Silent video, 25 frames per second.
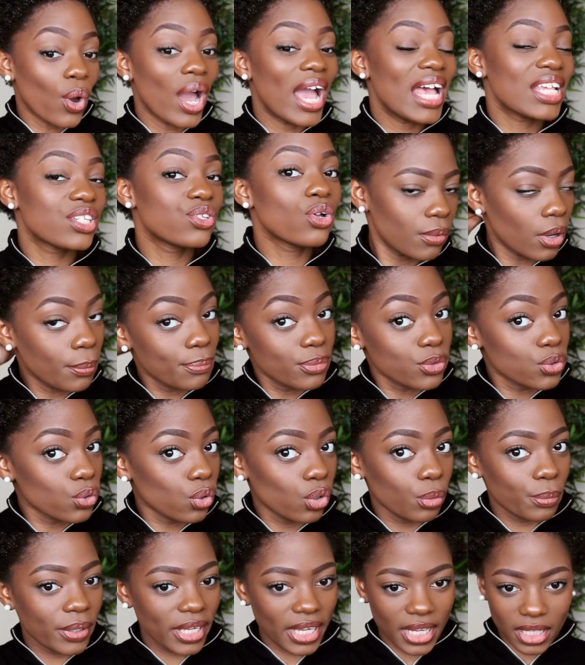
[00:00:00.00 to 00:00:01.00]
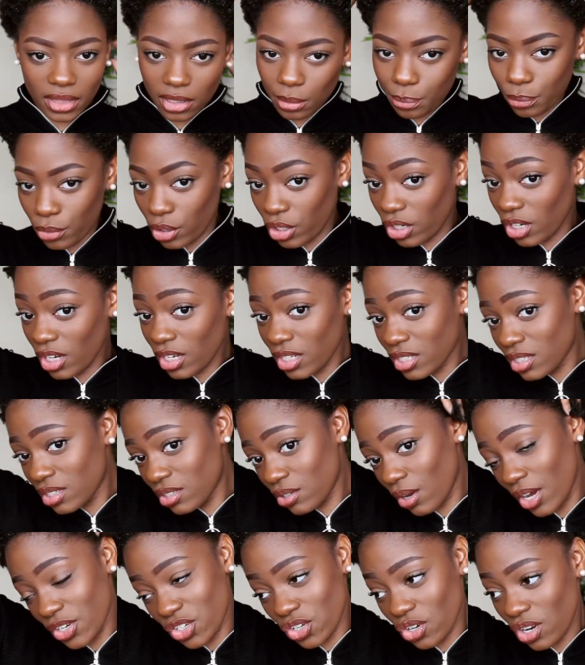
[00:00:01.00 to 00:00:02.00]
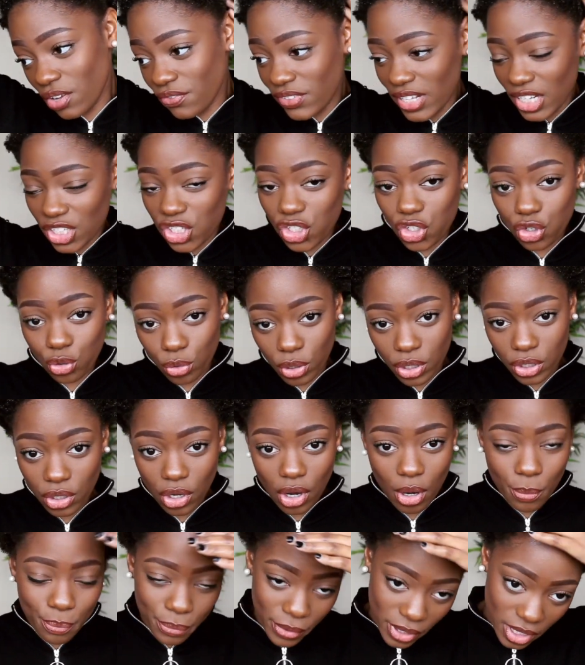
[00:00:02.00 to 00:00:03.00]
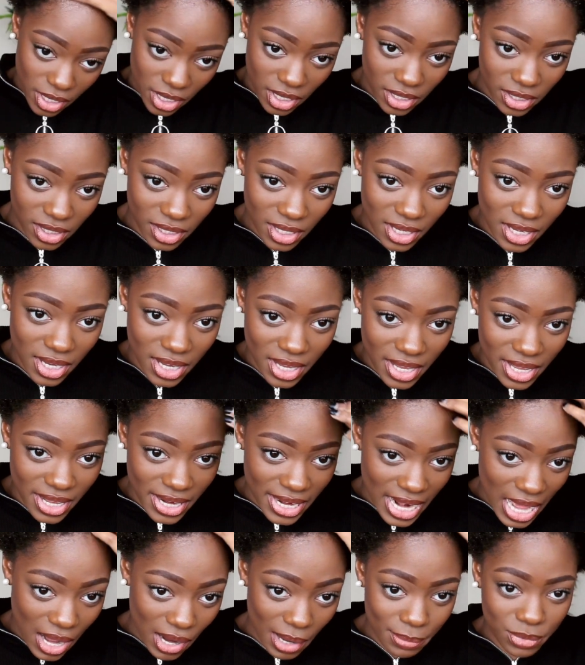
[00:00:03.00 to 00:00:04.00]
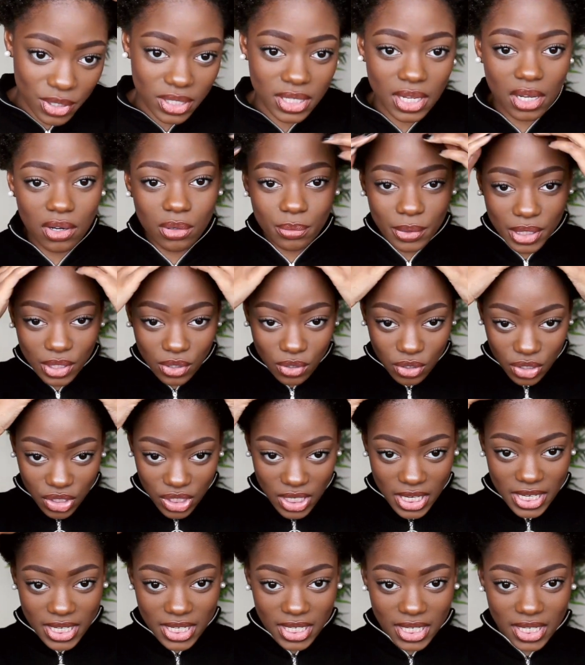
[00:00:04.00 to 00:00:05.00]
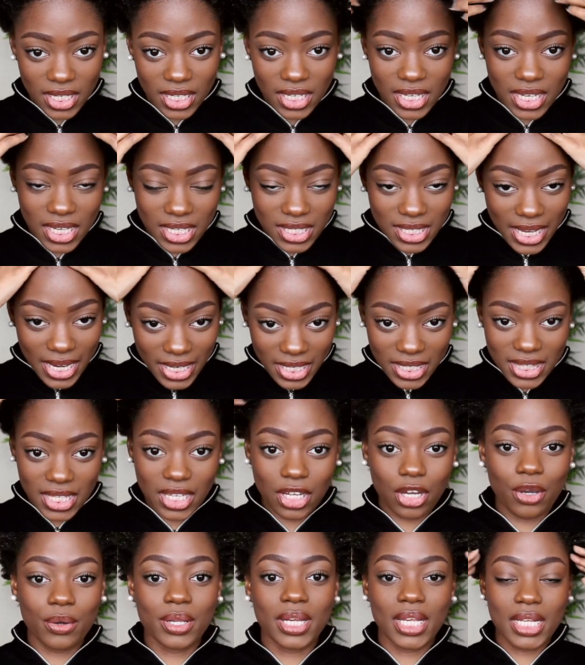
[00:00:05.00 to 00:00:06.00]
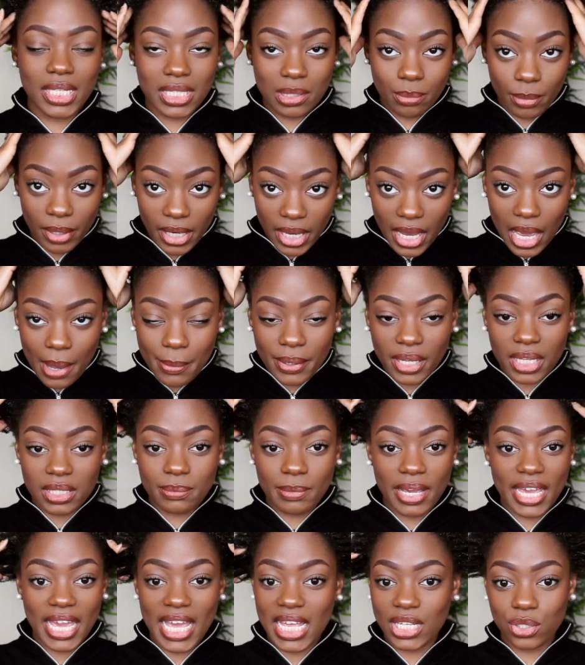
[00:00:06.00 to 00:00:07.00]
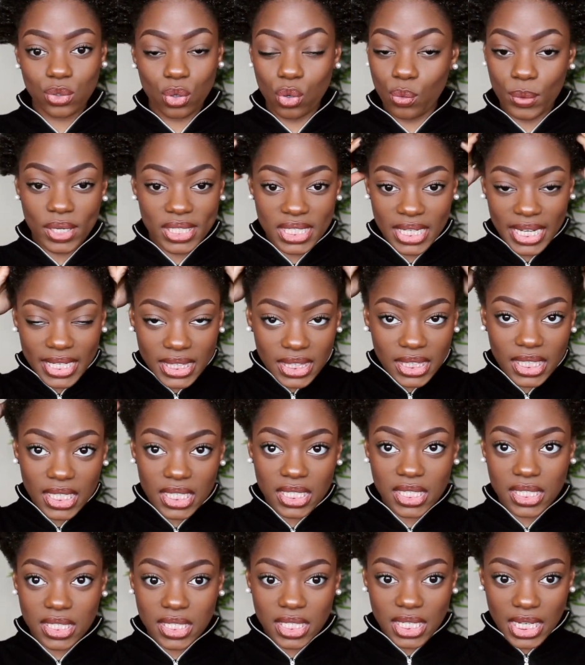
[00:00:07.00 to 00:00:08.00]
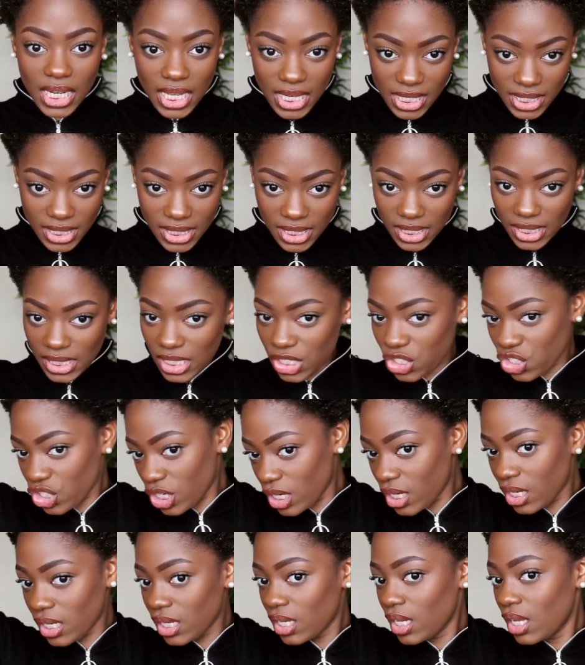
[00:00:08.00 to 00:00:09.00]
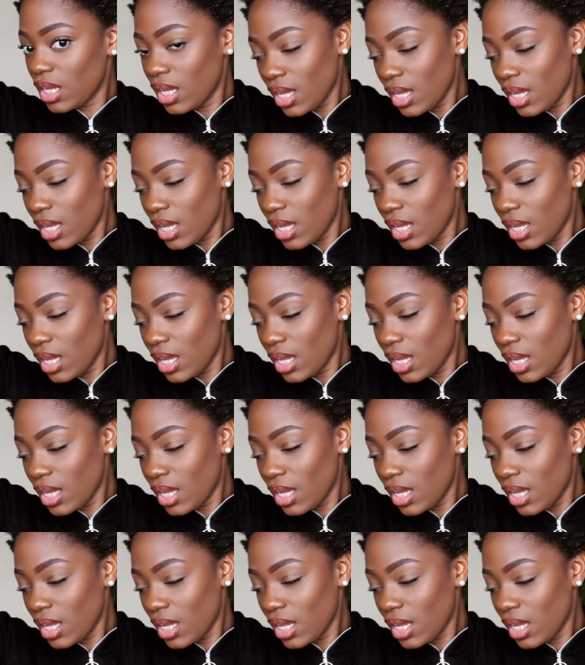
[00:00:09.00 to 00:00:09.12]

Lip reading: Your hair's not absorbing the products. So I don't know if that's true or not, but now I'm just like, oh my gosh, like, is anything going into my hair? Because my hair's always like this, like, legit.